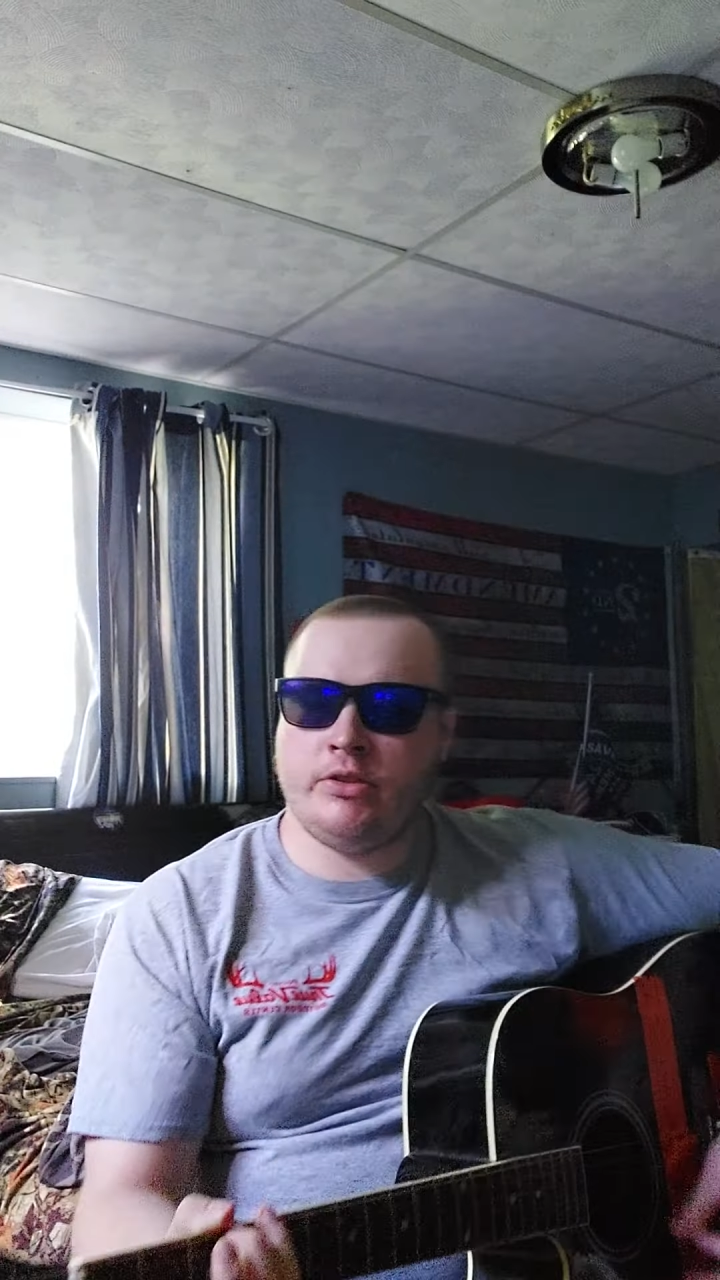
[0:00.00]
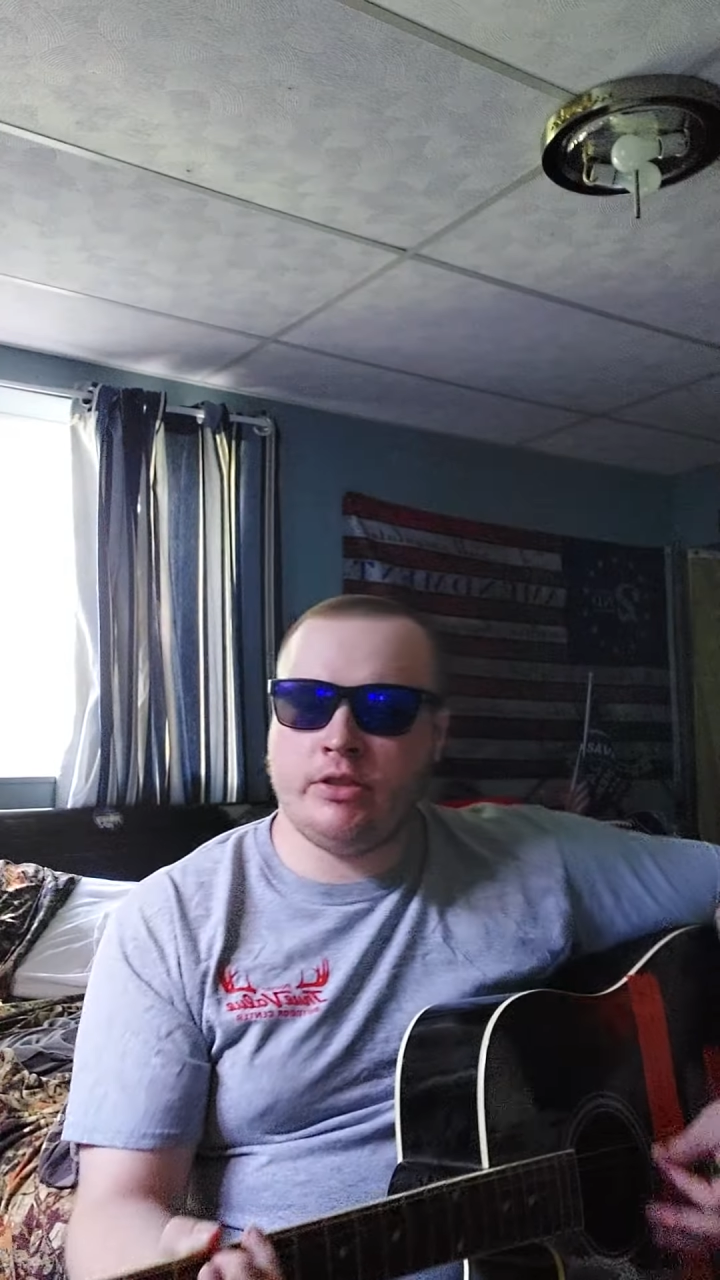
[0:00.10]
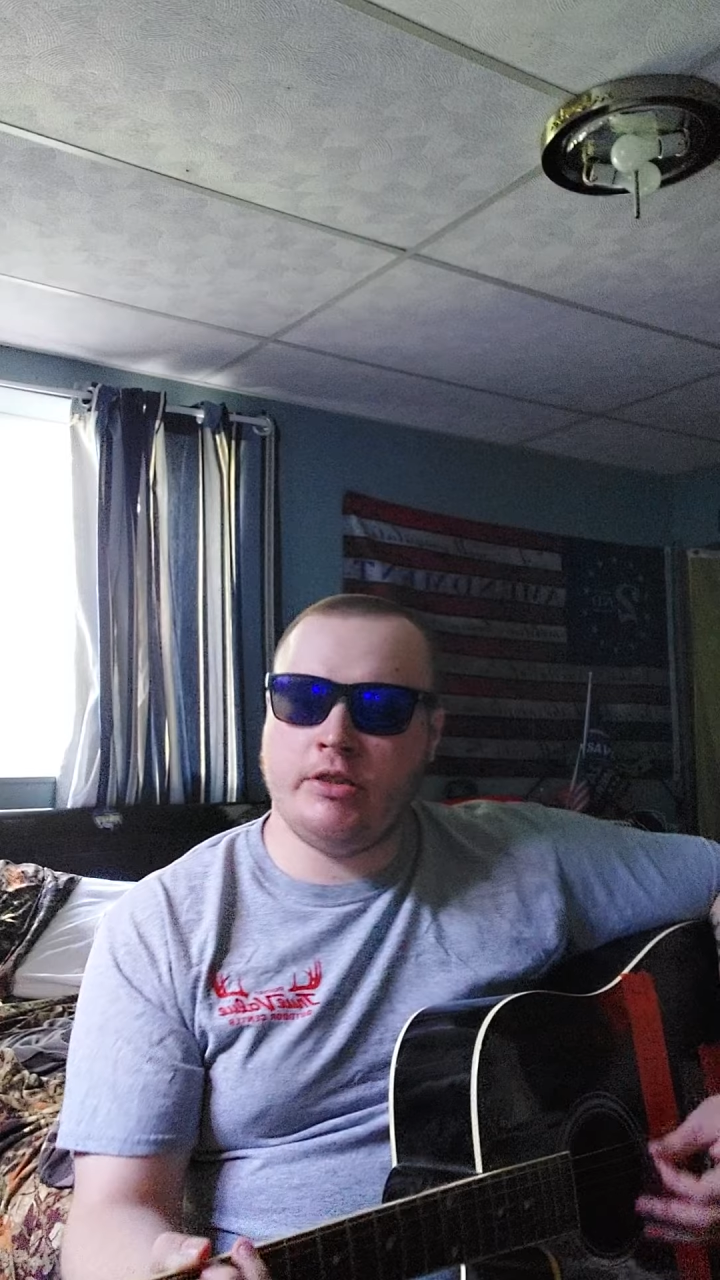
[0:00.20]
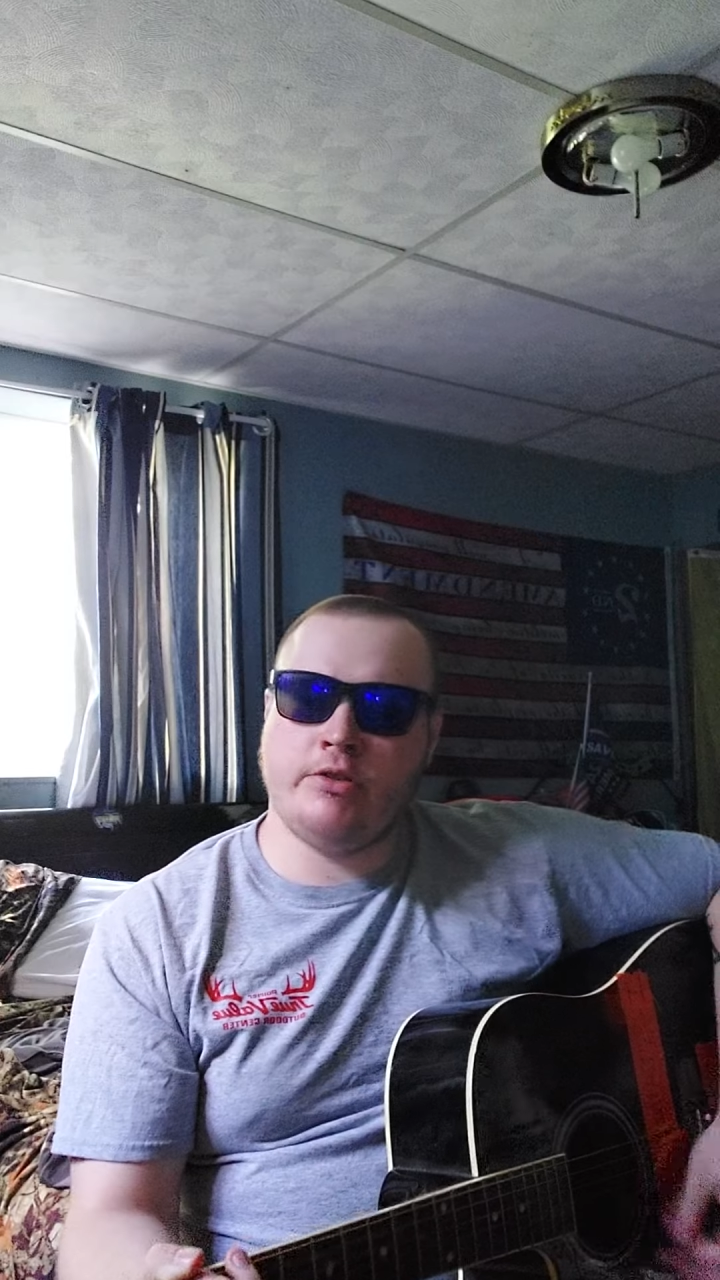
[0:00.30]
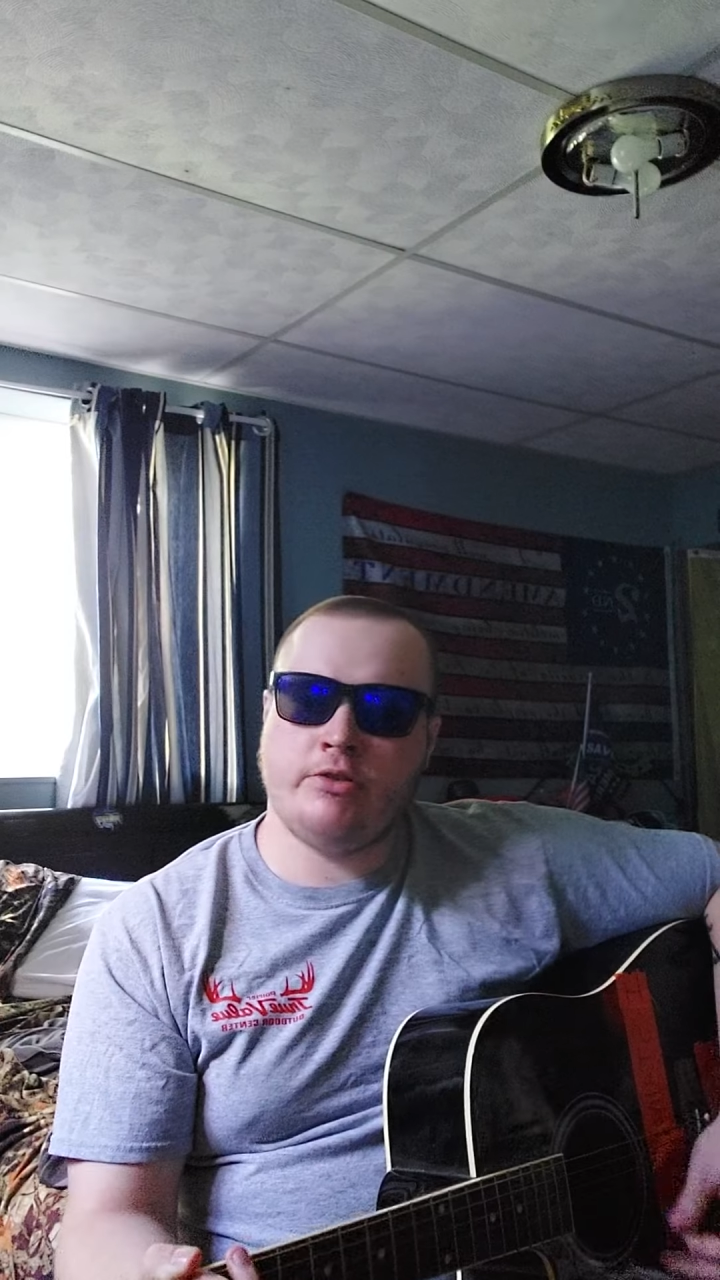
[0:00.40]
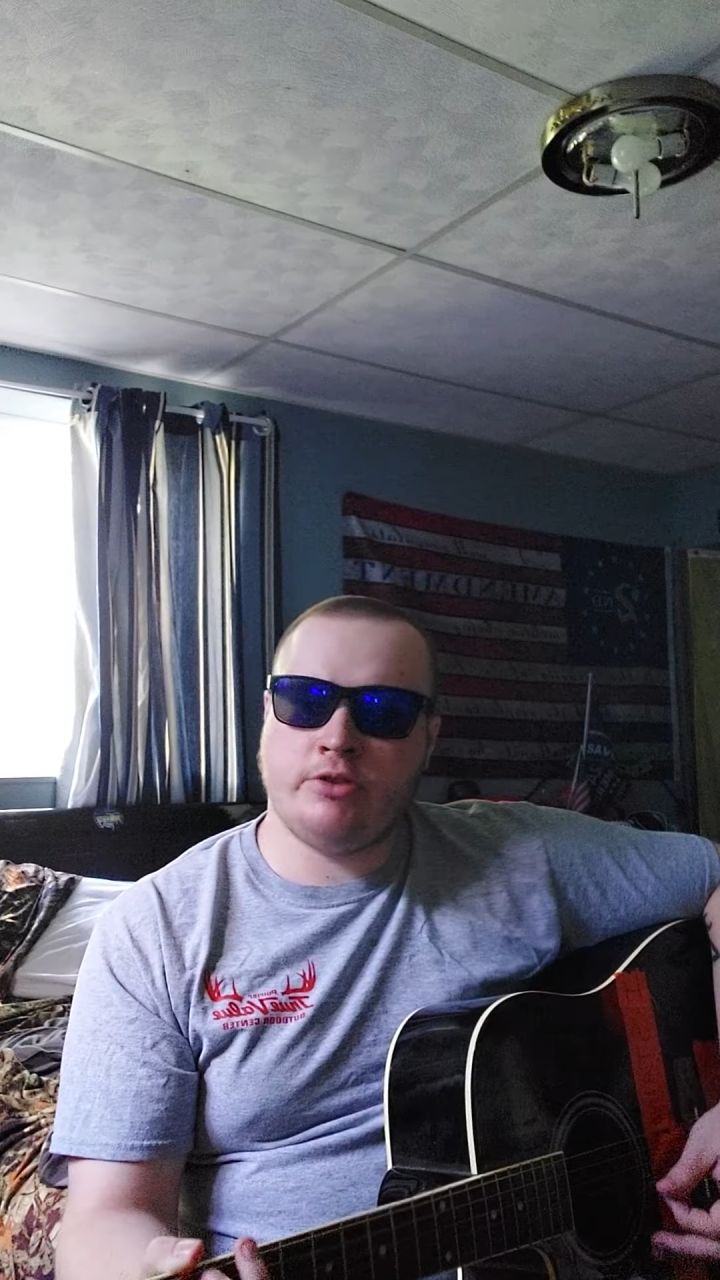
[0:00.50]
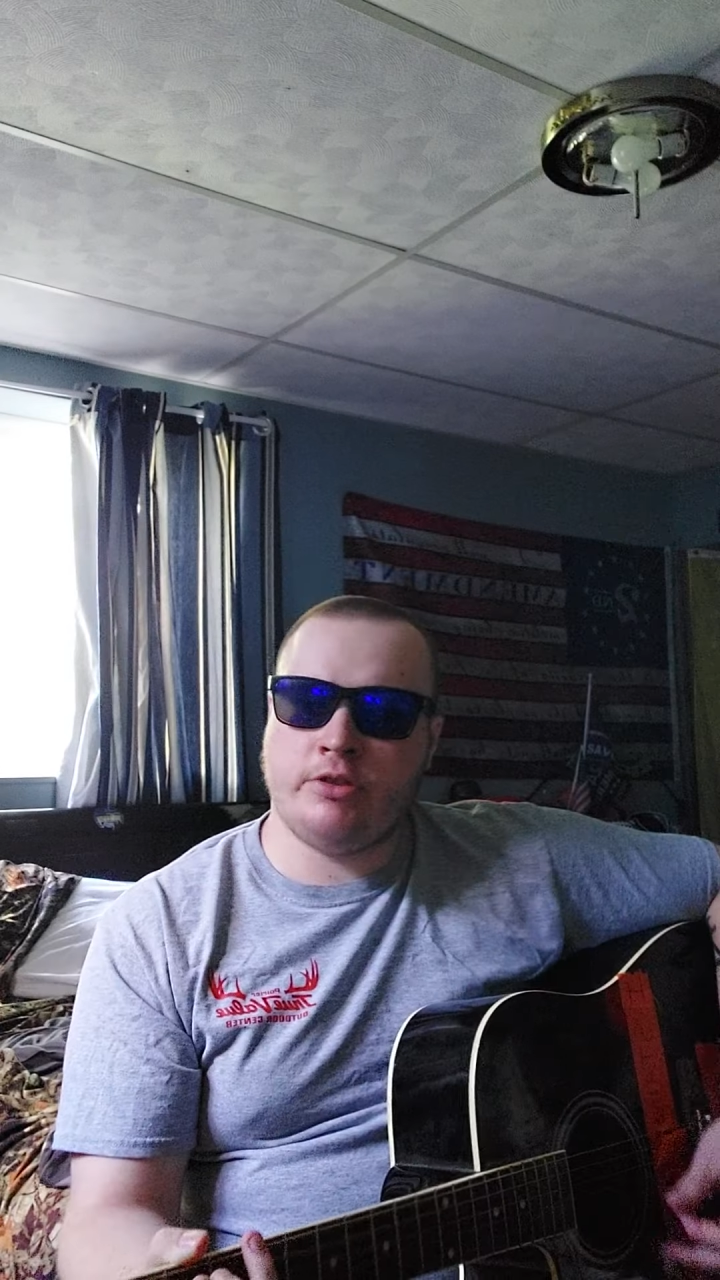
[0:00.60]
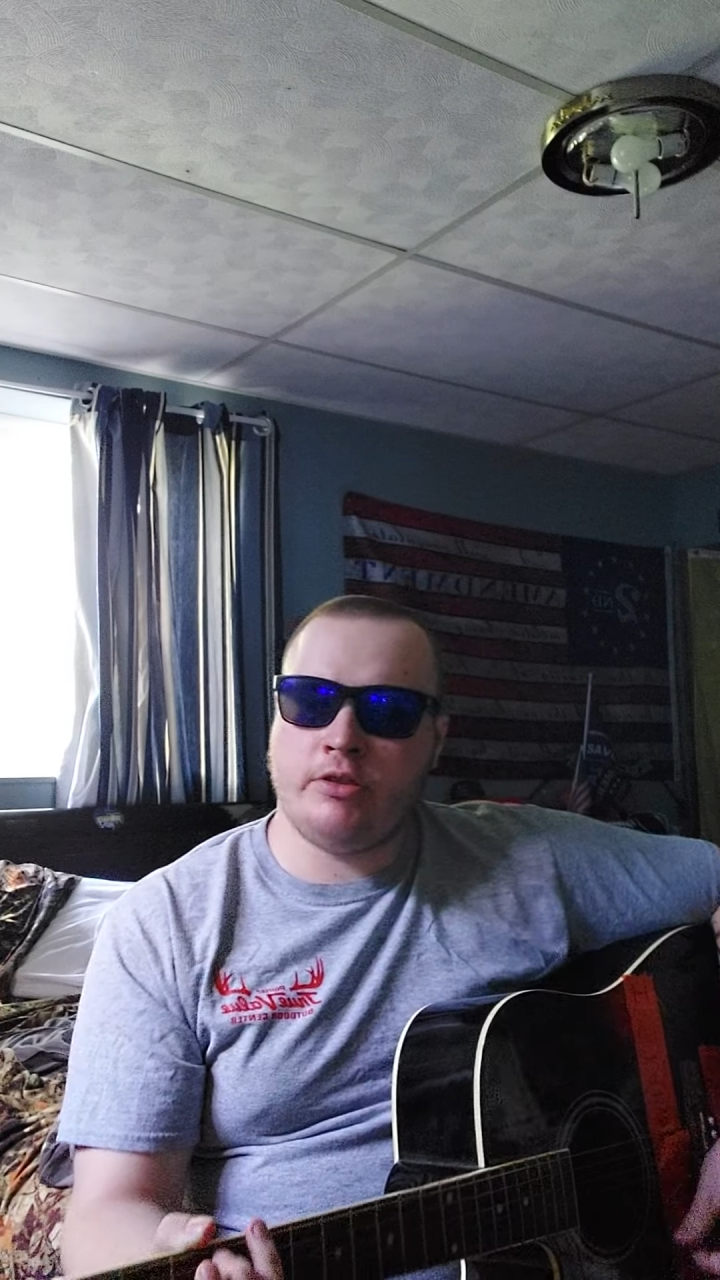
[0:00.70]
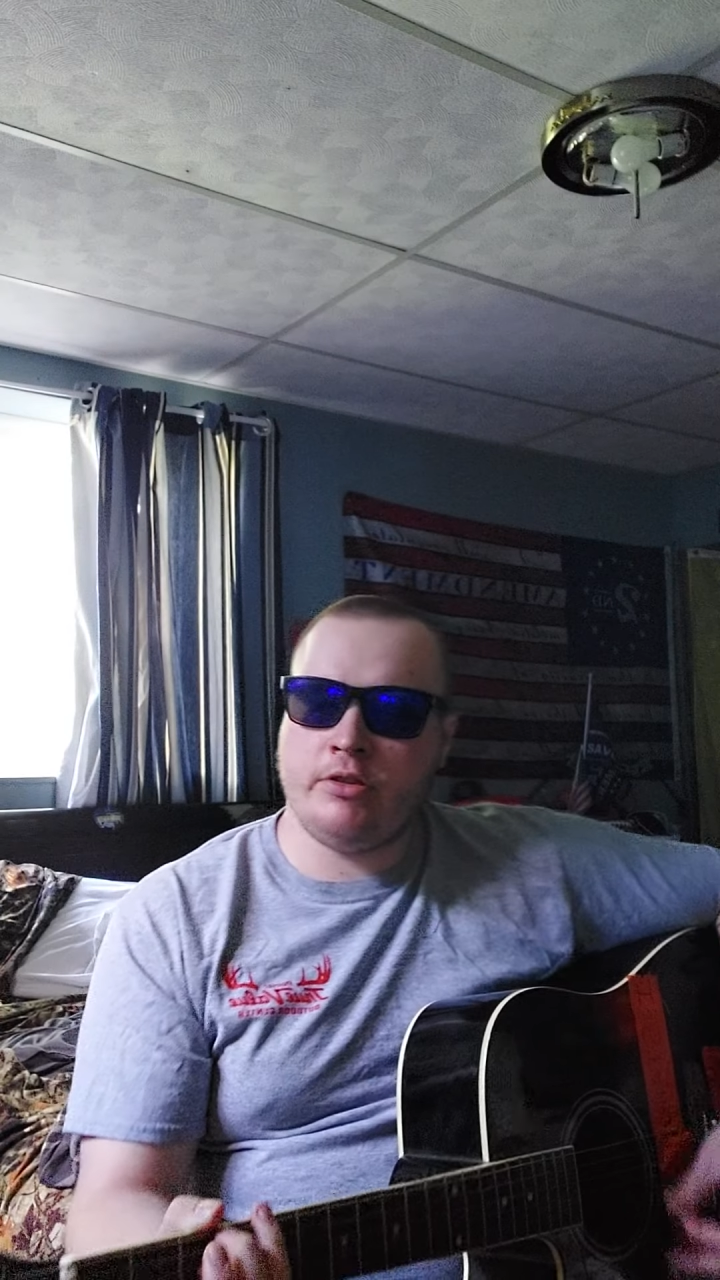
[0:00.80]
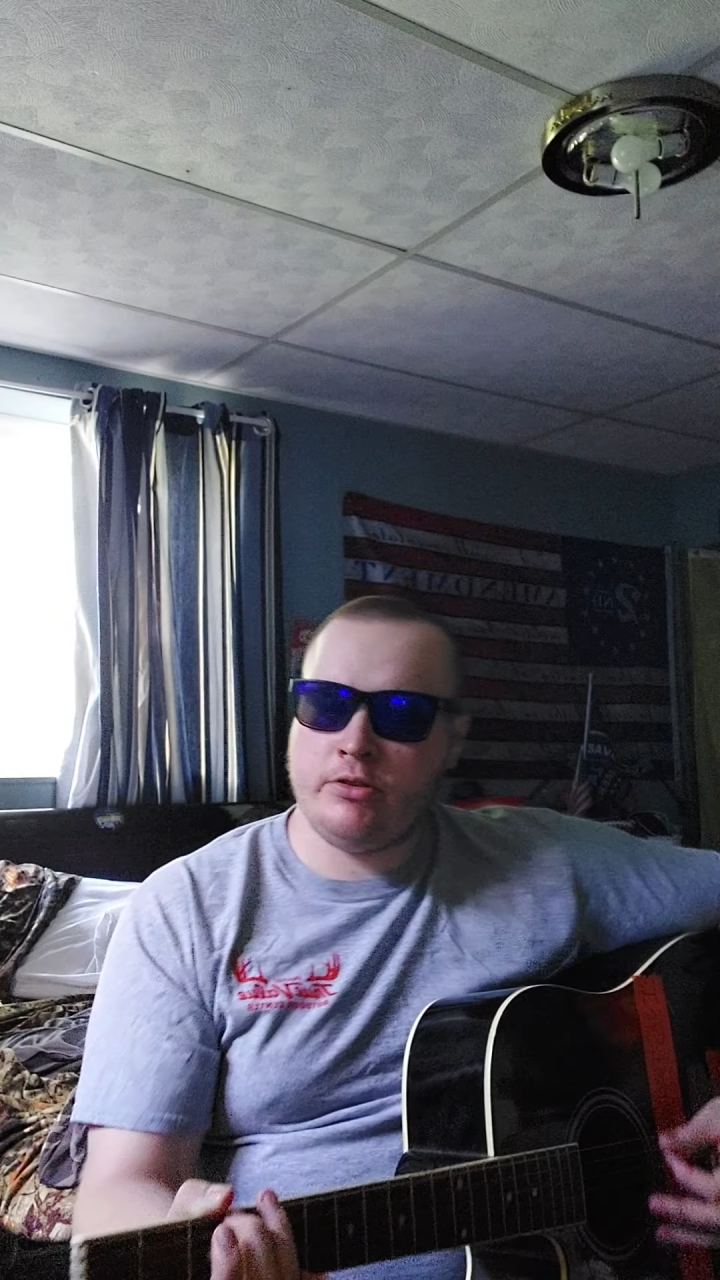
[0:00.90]

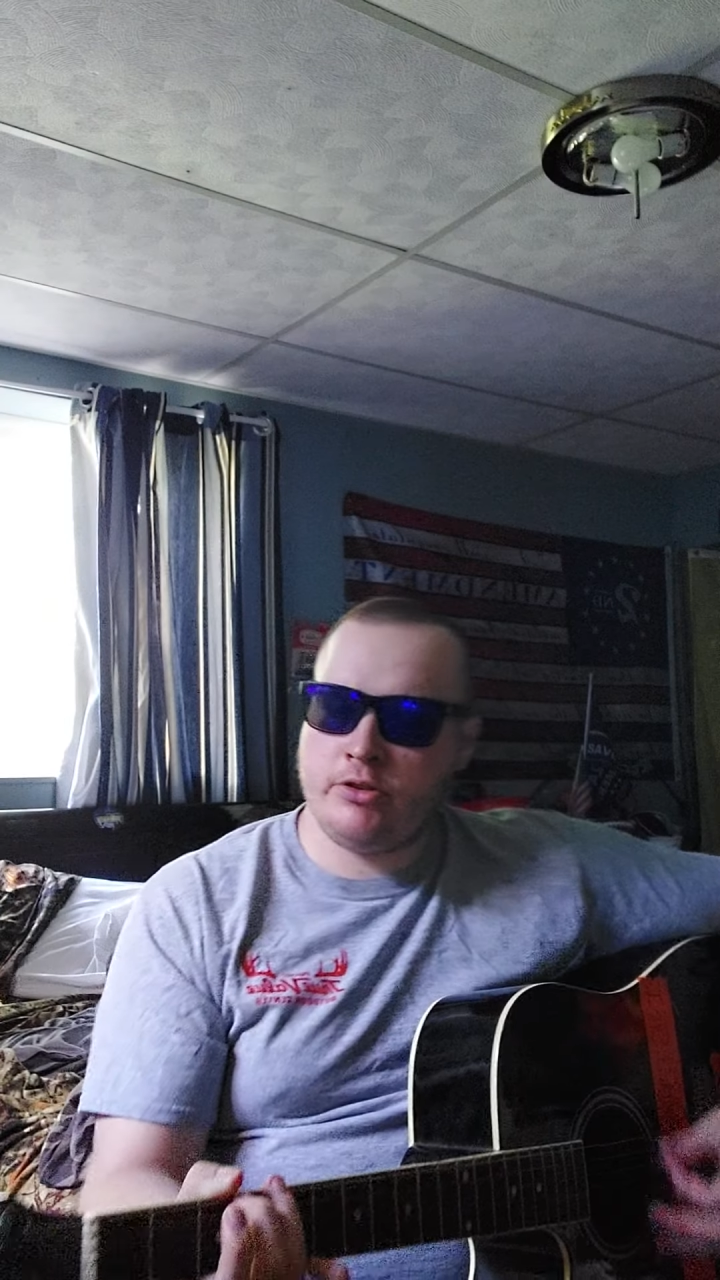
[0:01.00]
country's